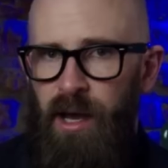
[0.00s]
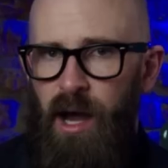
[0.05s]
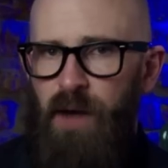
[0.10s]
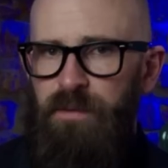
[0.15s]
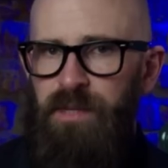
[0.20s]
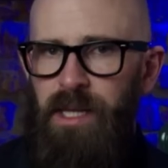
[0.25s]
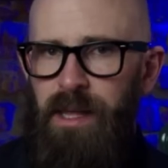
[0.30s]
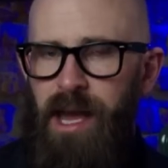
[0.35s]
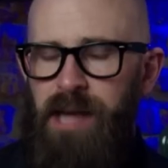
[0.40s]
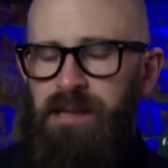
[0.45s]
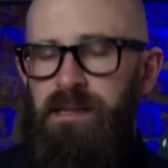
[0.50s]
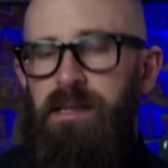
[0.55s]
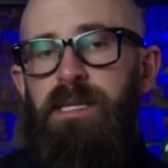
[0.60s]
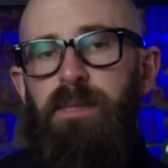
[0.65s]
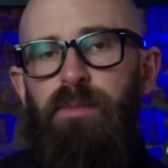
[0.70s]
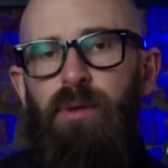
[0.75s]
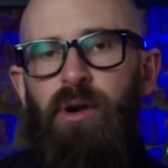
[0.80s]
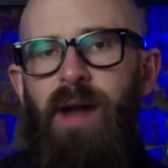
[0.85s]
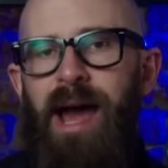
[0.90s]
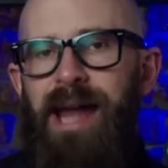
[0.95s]
After that,
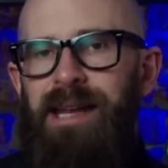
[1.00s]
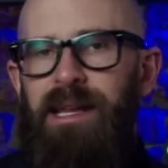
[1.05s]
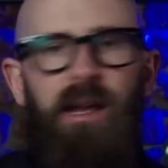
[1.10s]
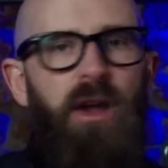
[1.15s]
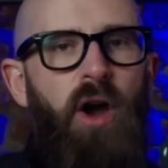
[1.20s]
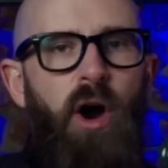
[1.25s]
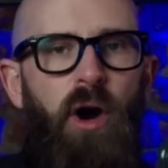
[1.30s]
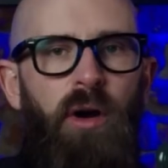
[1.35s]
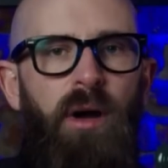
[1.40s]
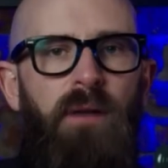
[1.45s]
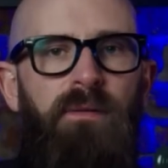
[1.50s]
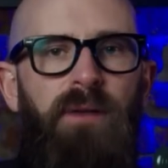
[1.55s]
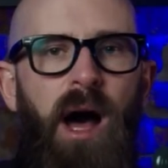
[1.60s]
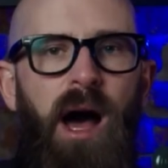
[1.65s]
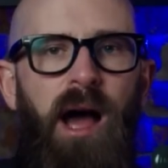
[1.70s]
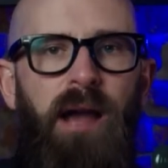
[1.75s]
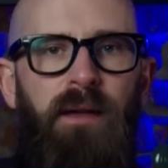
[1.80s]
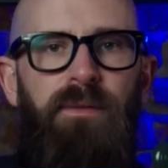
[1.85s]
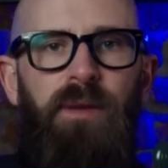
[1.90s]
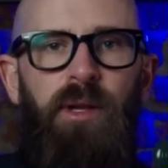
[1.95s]
sporadic,
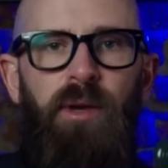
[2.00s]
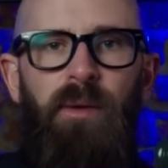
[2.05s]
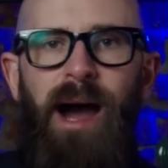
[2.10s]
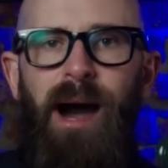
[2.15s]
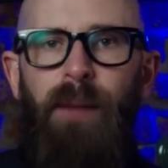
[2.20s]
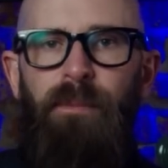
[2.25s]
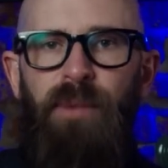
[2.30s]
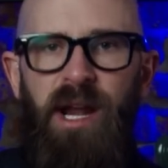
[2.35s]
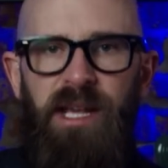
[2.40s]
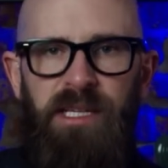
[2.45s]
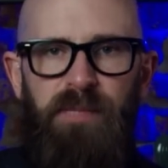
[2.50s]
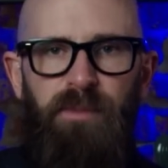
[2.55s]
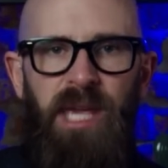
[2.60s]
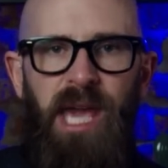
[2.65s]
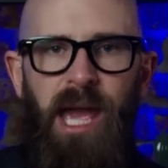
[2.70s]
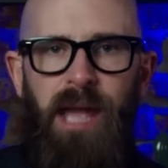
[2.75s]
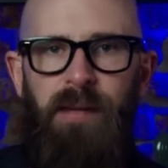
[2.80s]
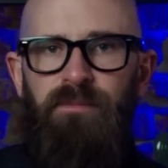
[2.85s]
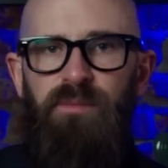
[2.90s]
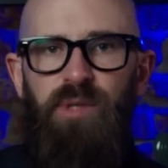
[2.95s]
horrifying flu outbreaks
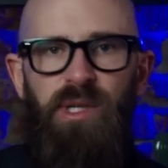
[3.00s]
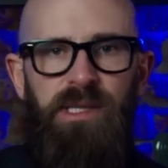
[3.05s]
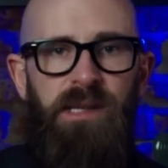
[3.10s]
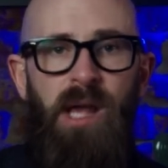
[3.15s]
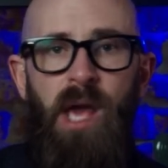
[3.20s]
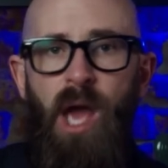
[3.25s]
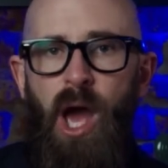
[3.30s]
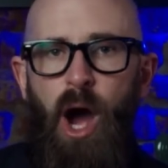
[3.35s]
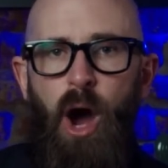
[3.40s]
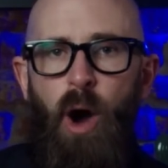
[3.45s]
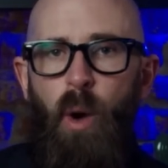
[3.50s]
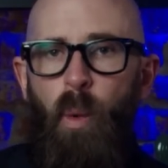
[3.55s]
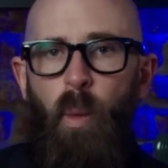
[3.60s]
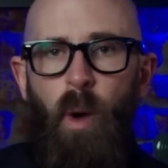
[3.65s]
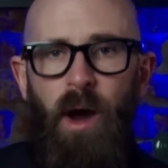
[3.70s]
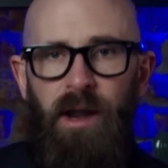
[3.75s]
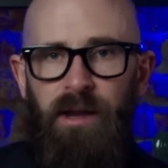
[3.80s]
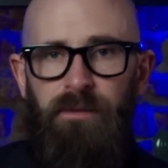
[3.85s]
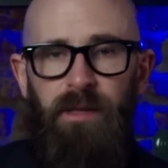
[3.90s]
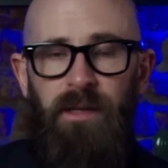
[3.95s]
became just uh,
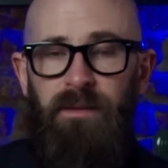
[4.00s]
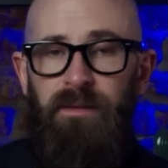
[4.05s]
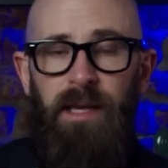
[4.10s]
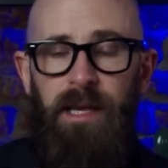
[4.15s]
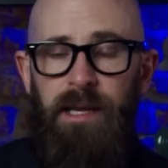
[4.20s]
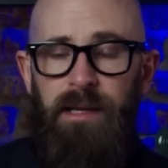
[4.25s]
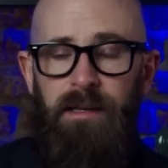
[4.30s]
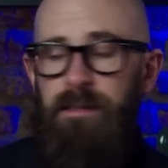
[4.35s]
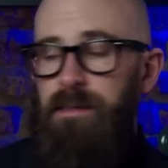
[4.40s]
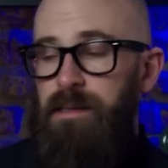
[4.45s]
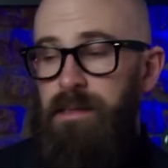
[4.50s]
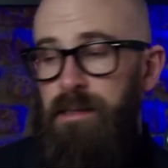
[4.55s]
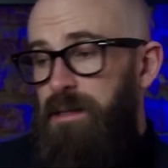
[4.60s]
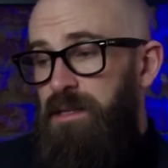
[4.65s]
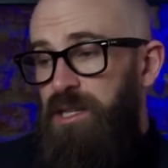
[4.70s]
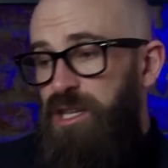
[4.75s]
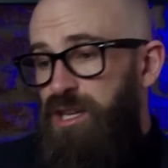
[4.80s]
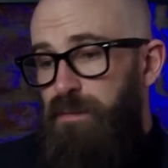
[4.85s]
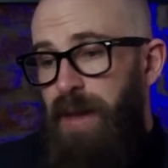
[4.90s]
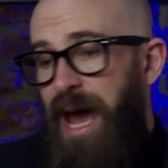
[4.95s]
one of the things that
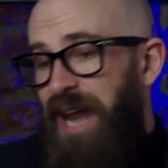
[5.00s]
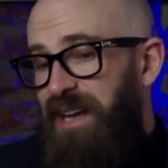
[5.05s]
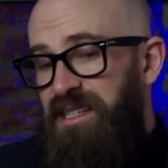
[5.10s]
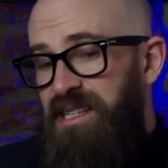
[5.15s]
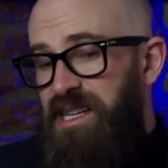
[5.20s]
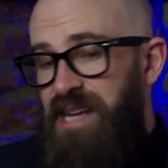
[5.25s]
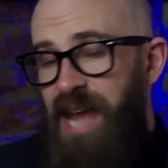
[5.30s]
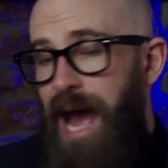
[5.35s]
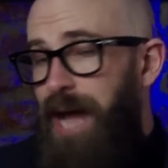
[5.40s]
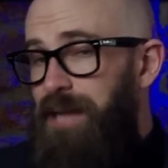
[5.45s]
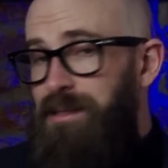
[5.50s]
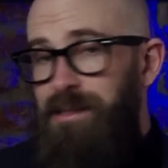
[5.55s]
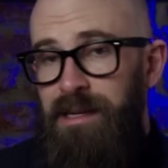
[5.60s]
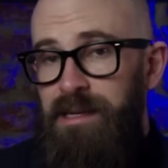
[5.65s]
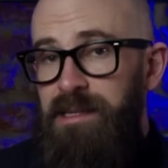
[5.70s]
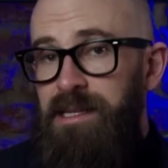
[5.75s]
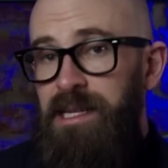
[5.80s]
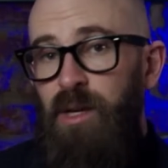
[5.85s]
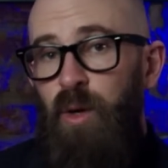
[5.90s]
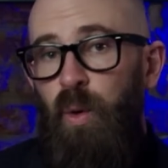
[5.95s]
humanity had to
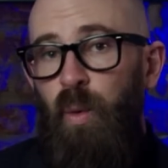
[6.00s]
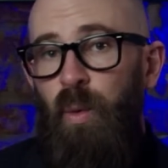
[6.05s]
deal